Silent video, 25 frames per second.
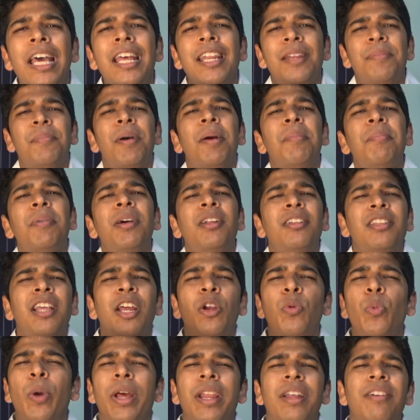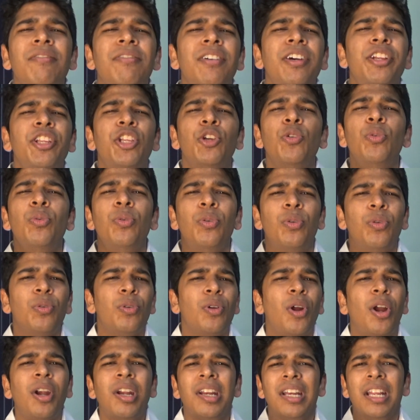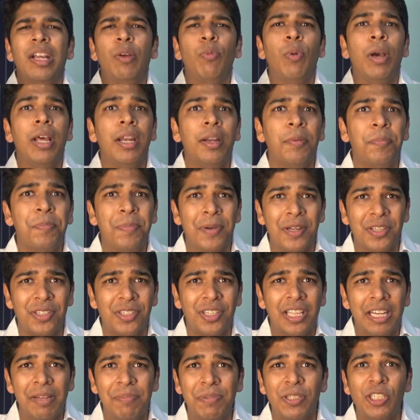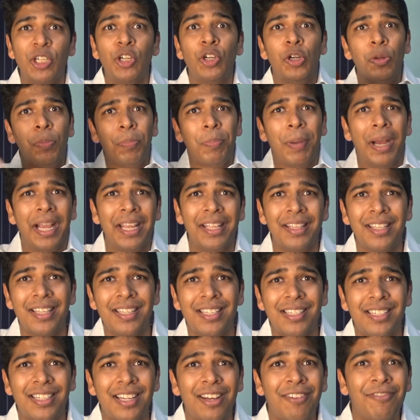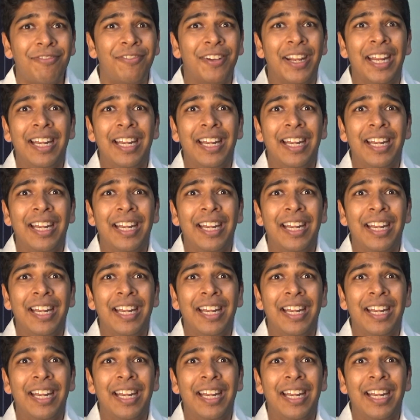Remember that whenever you do not require a prescription to buy this stuff,